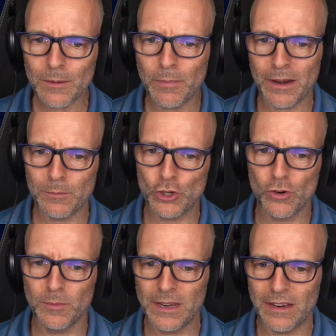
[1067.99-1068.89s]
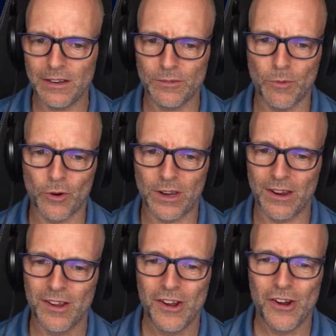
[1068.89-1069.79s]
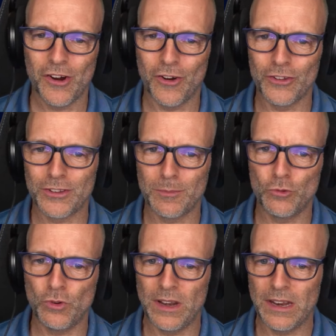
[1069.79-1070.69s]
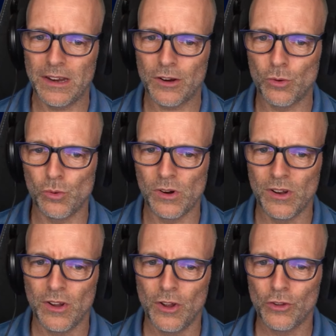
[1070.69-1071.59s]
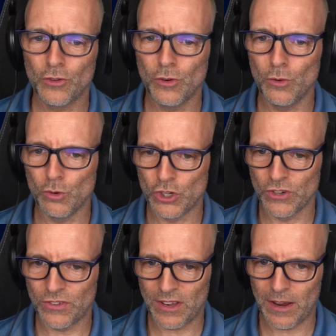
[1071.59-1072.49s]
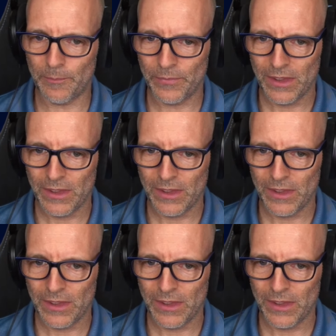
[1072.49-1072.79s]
But I'm sure Michael is working on some really cool solutions there.